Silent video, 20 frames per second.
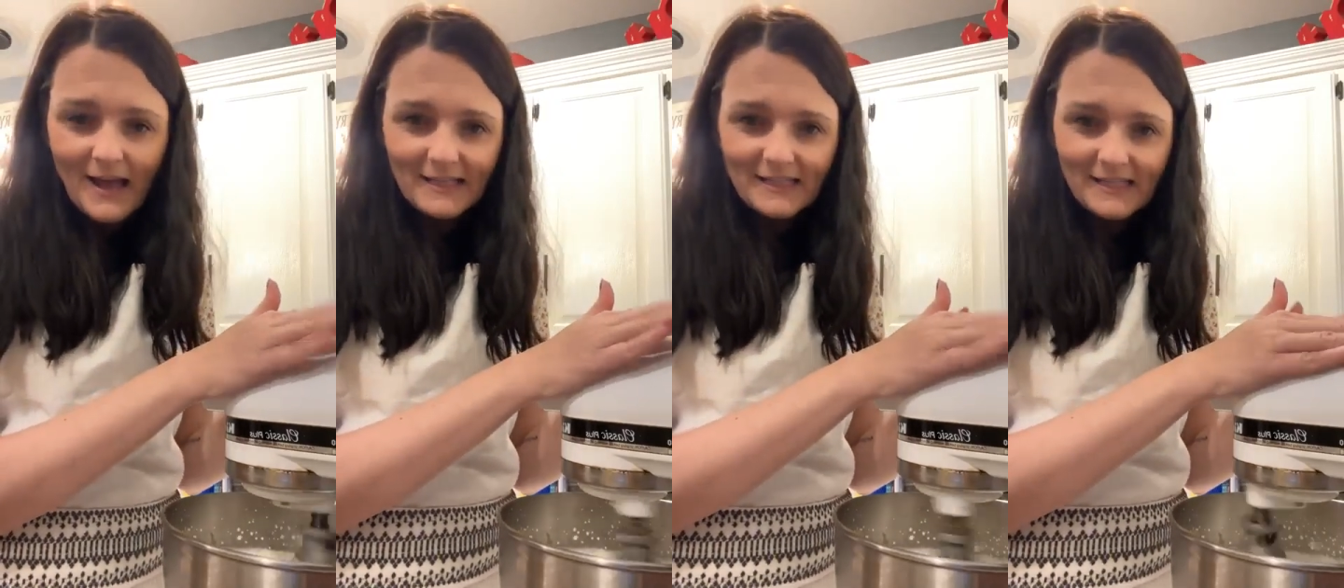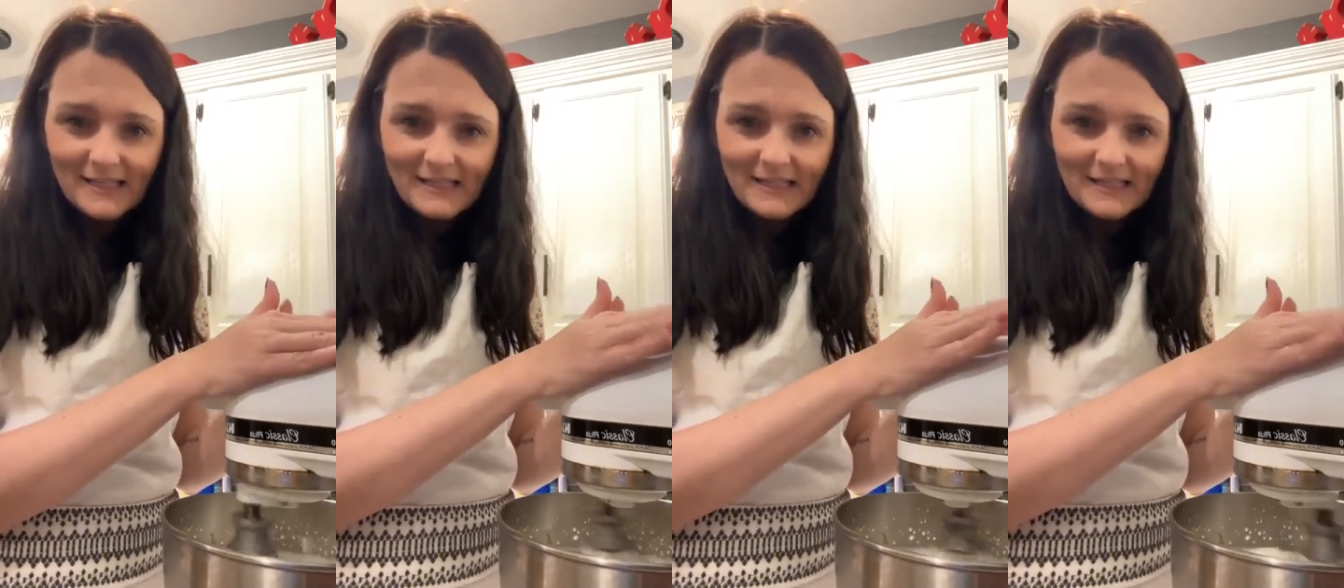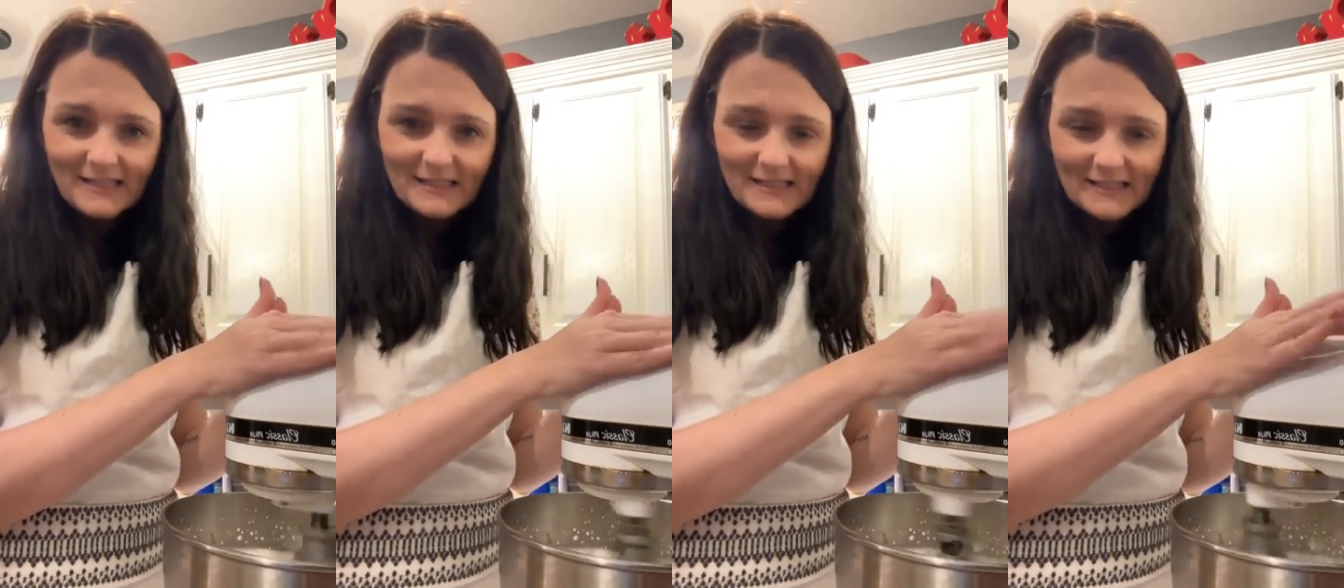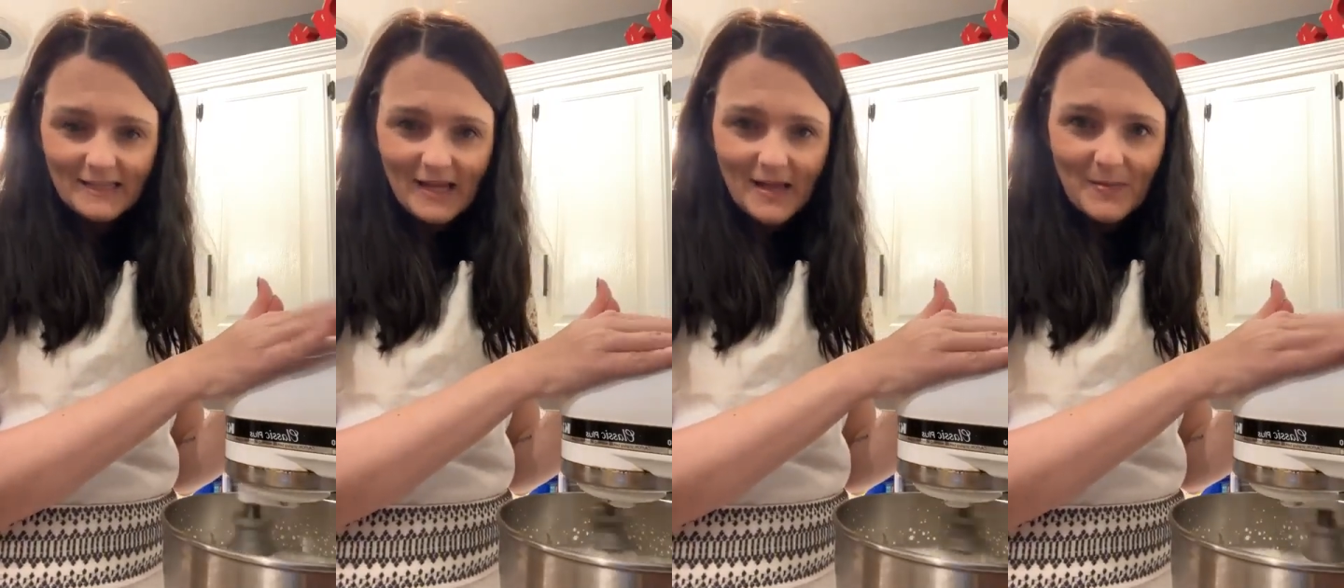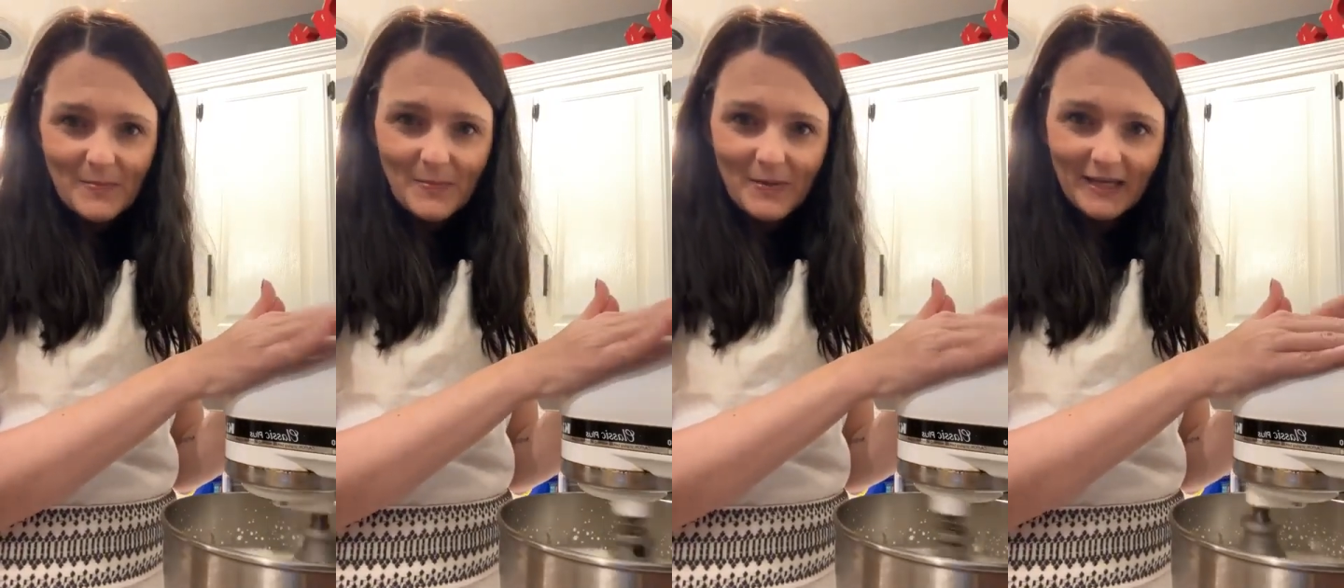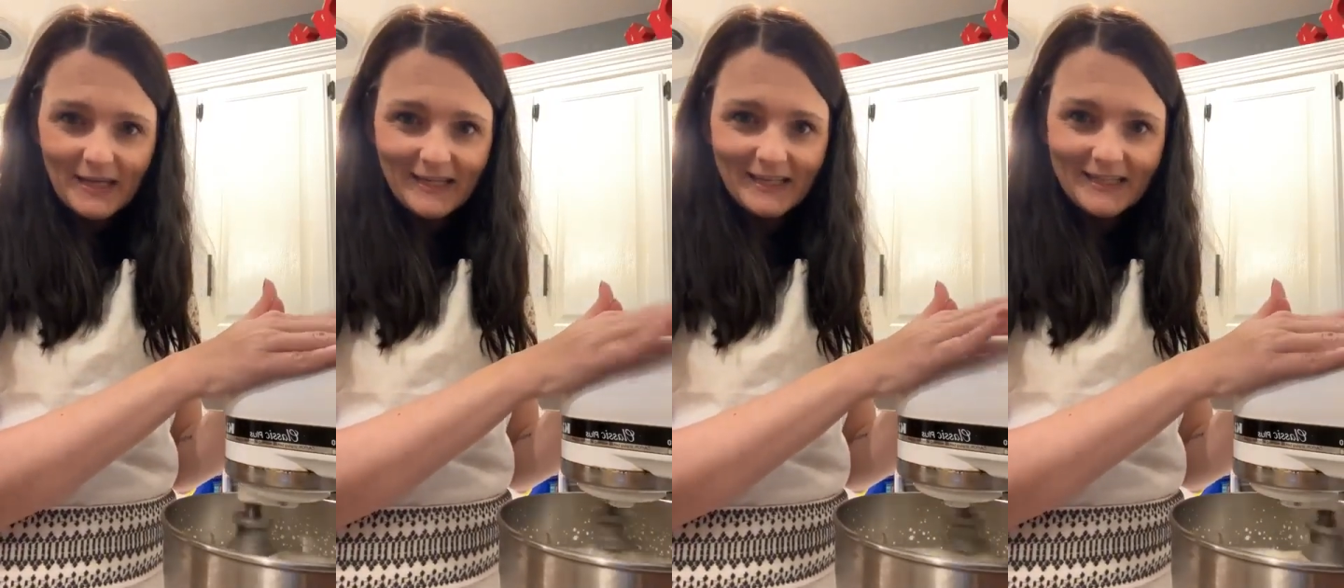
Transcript: I needed some